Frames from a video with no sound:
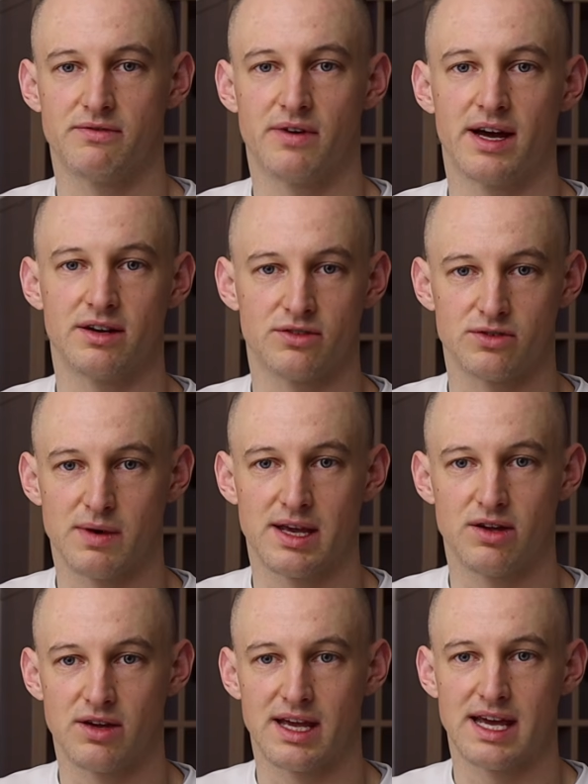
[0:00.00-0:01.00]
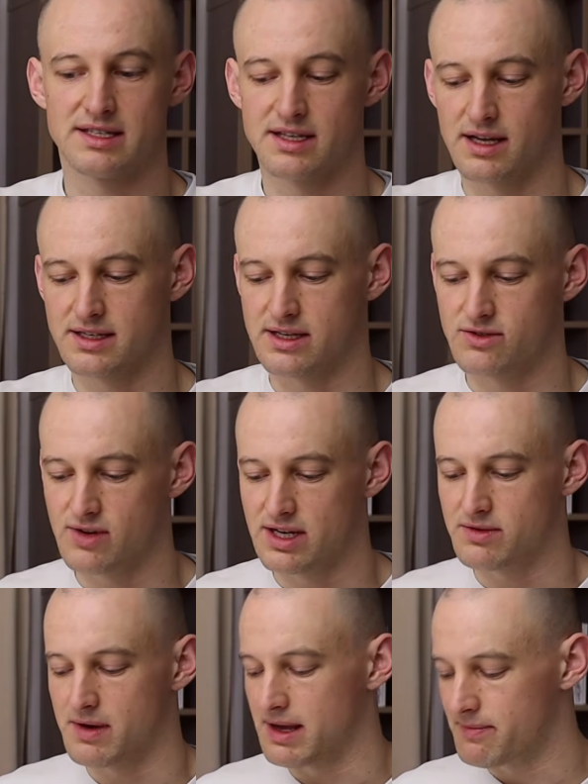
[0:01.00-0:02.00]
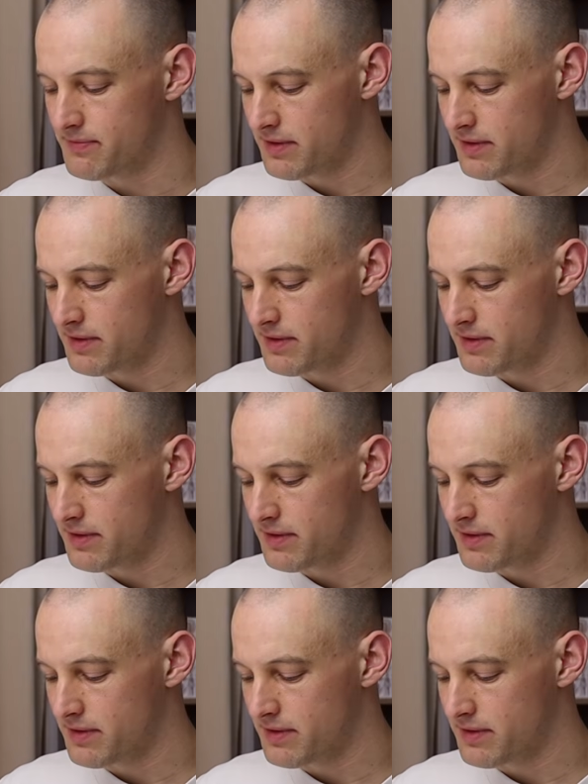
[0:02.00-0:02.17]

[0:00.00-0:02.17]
Finals where you can get started straight away.